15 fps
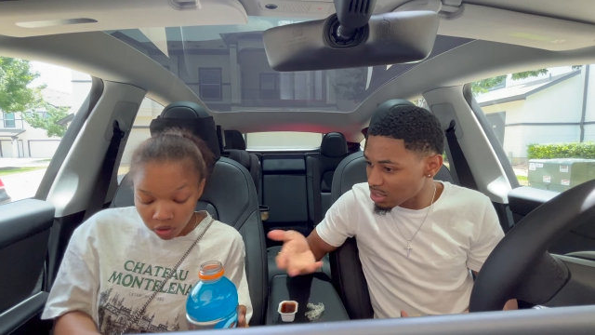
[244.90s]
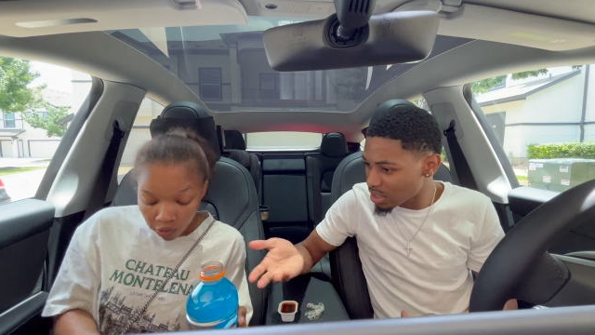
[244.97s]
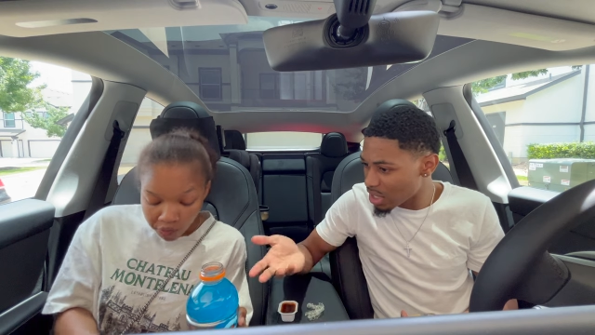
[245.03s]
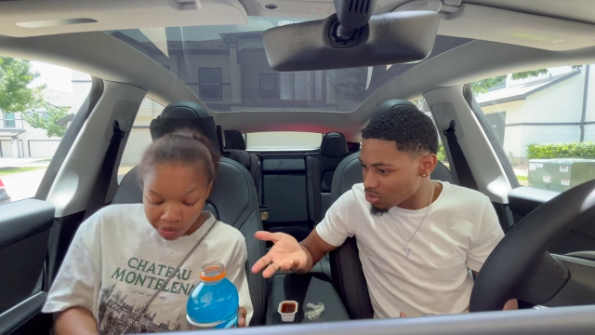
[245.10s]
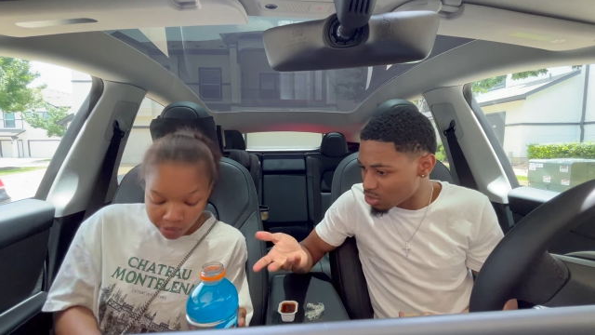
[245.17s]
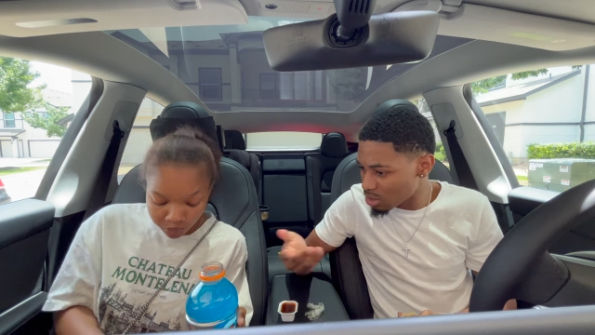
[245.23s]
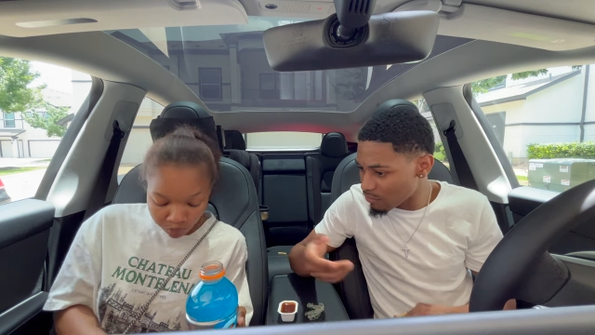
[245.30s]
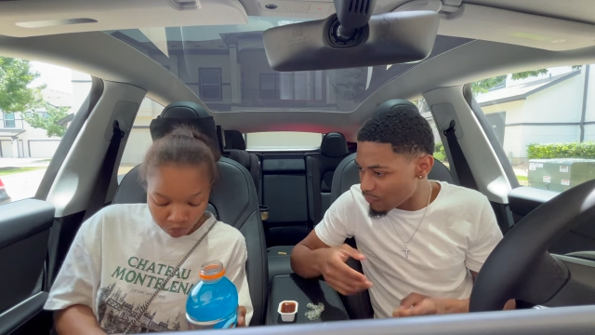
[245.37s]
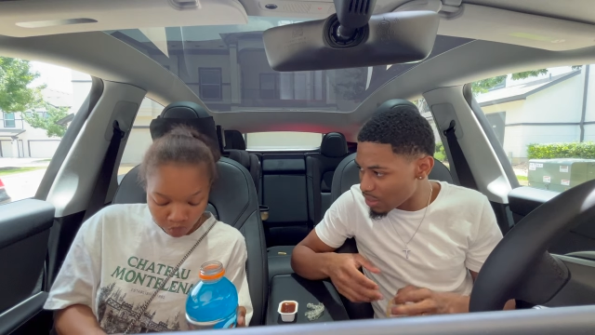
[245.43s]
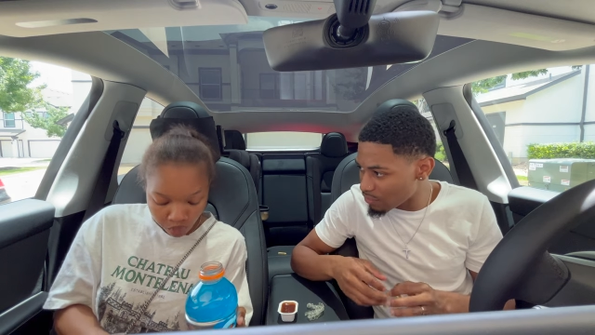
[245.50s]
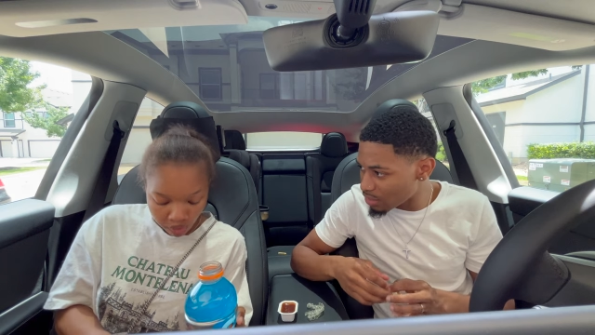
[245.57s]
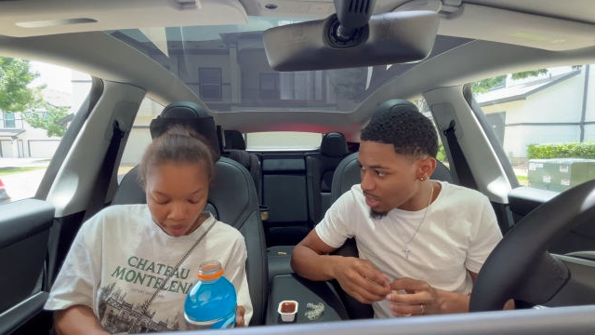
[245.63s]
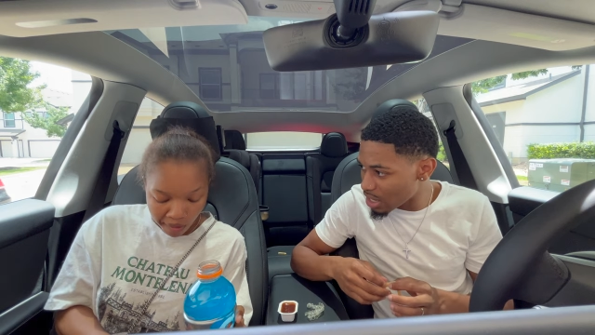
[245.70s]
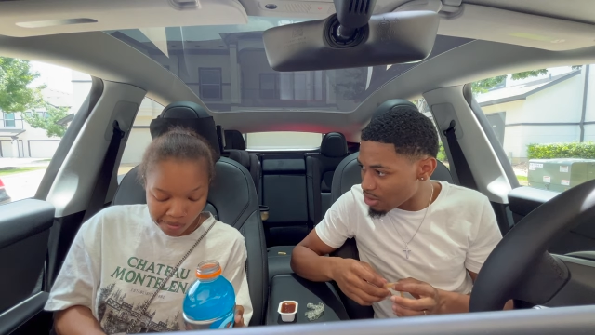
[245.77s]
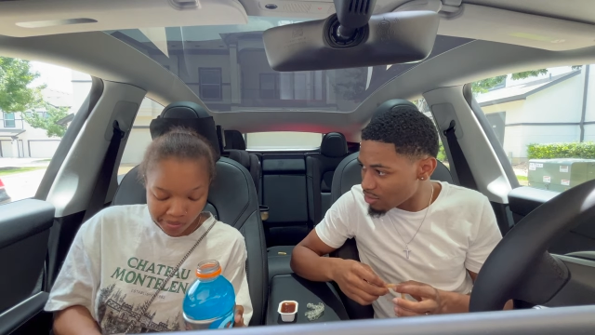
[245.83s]
Speaker 1: and got you your favorite
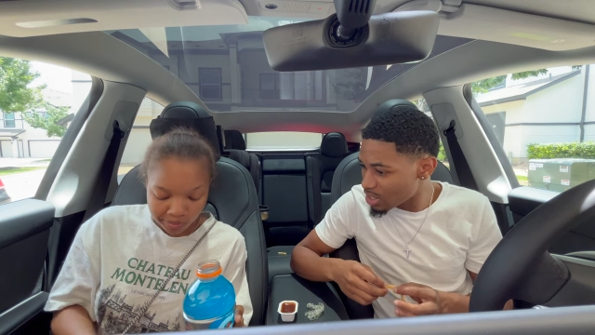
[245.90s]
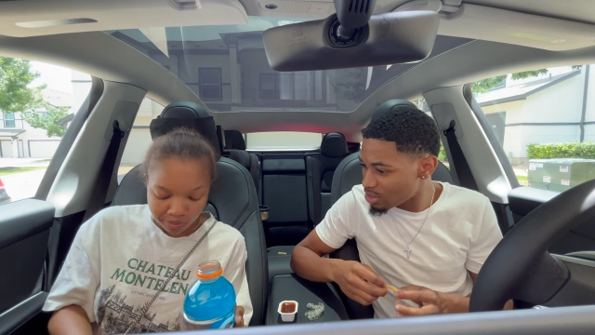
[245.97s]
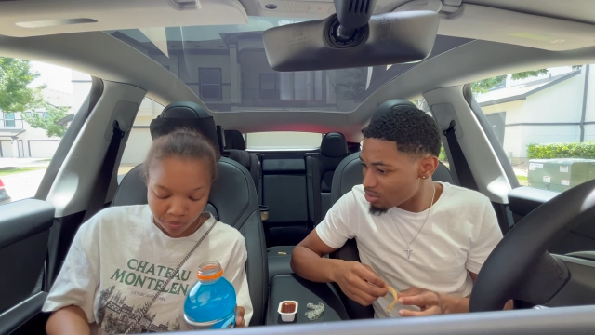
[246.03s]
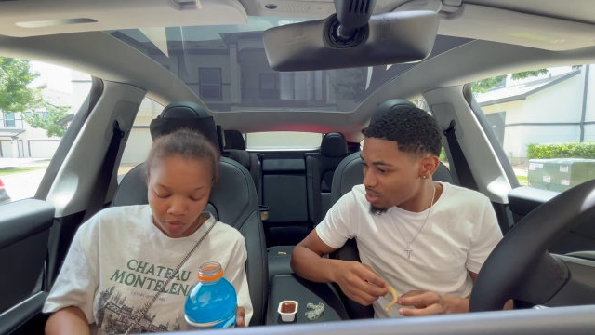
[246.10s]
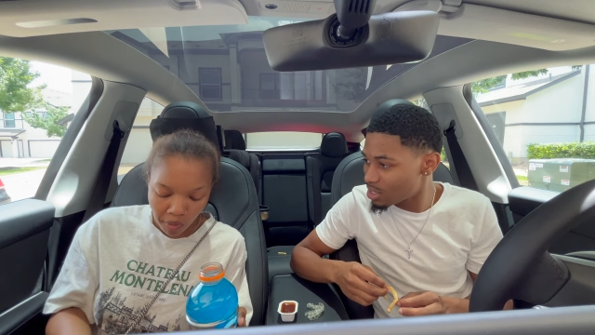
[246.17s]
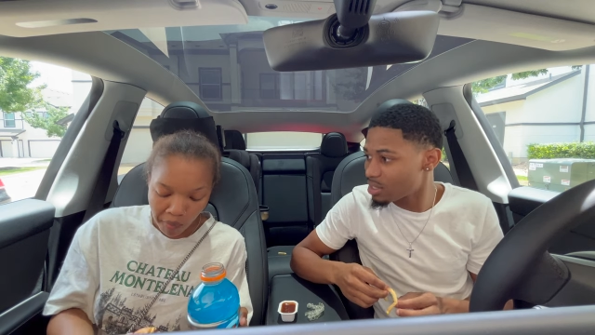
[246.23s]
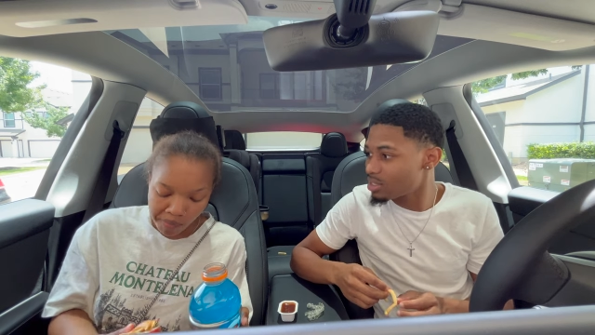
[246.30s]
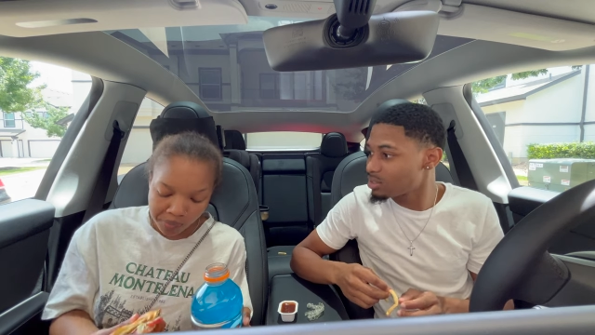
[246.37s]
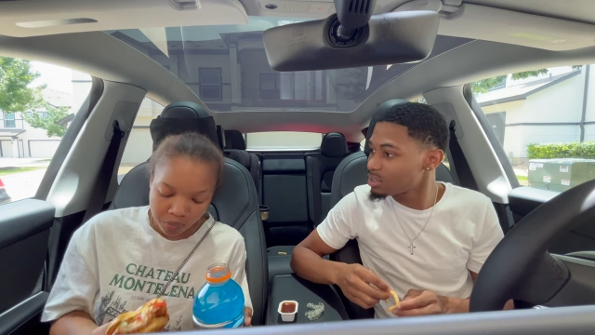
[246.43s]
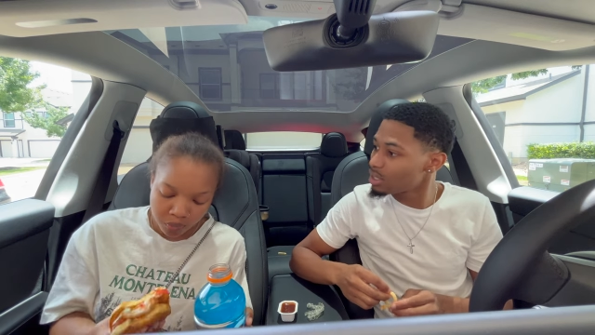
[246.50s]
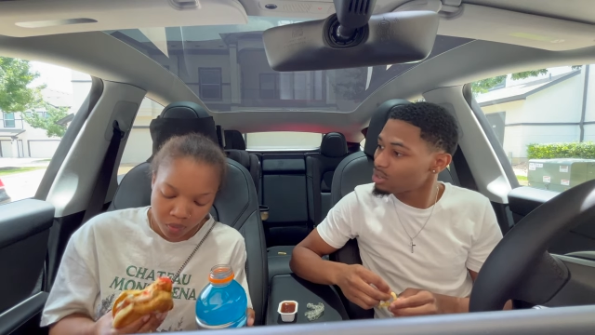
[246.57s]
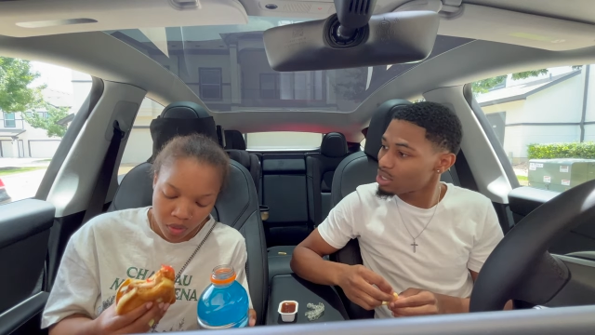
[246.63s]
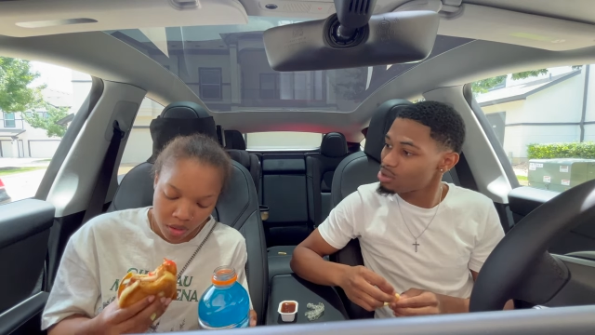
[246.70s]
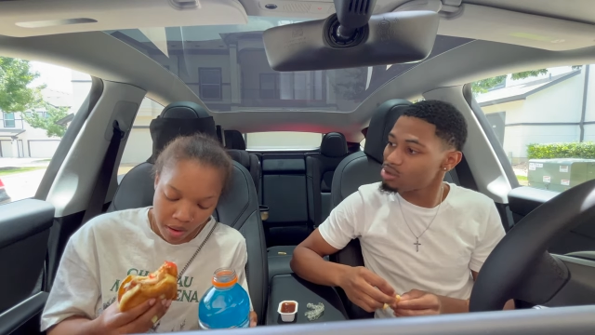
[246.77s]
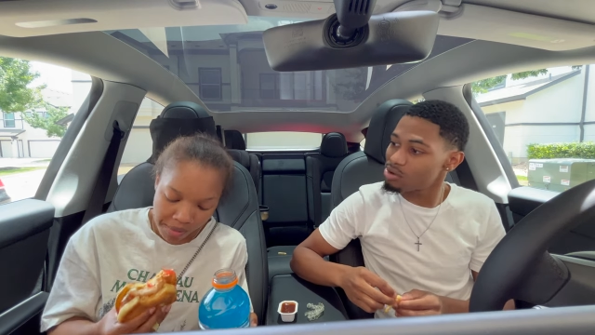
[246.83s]
Gatorade, you can at least say
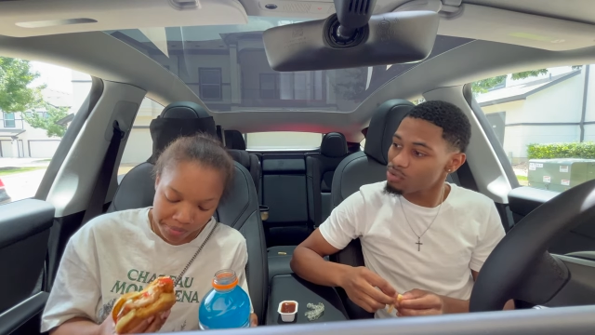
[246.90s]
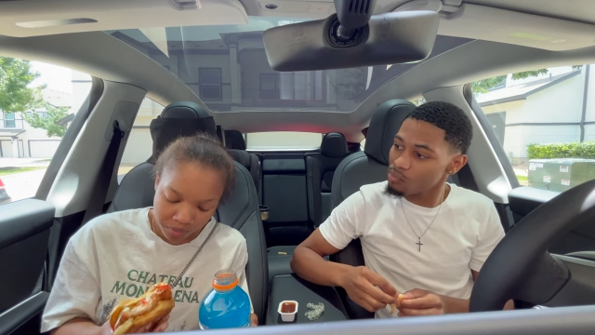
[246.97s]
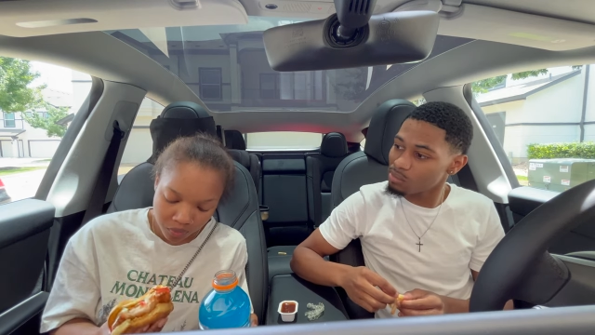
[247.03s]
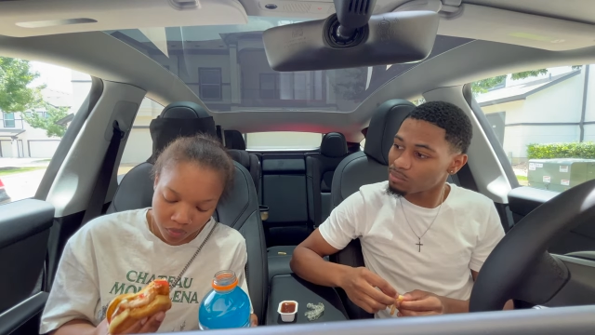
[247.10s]
thank you.